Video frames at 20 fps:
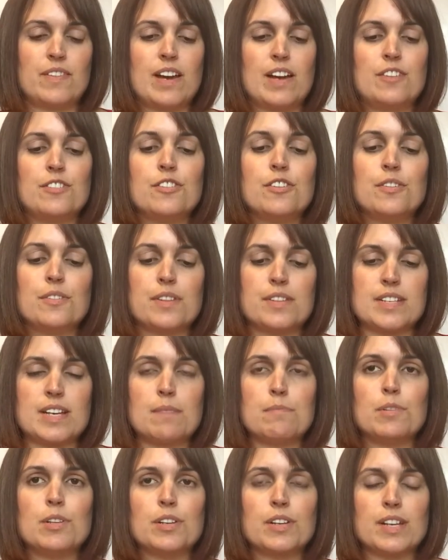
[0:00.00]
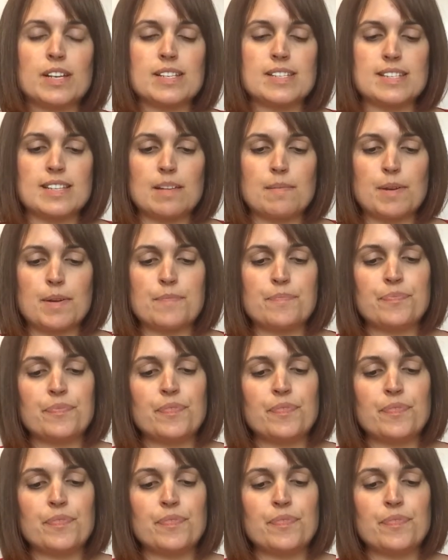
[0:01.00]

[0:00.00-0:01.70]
I know that I'm looking slimmer